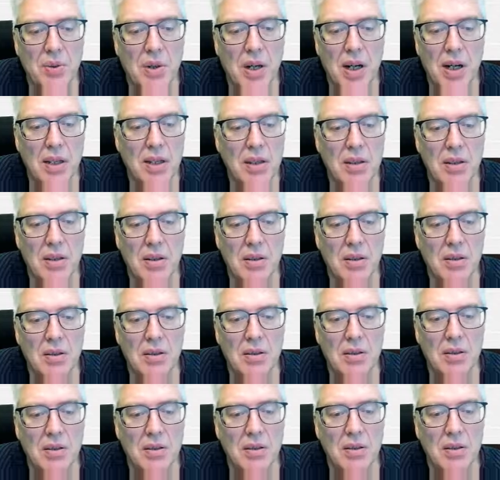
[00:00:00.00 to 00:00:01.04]
high.
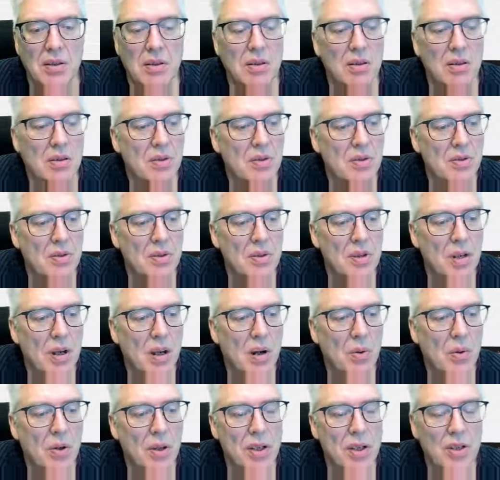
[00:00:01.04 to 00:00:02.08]
So
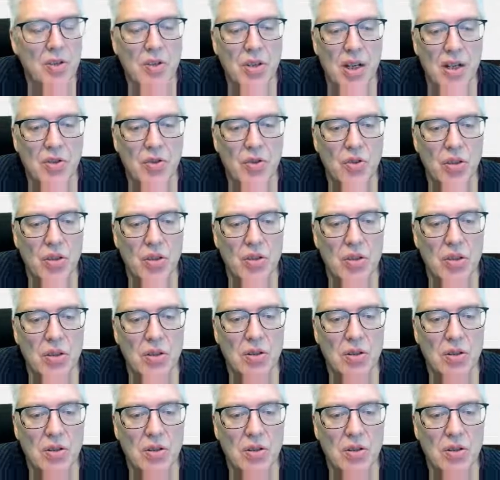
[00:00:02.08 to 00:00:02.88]
now it changes.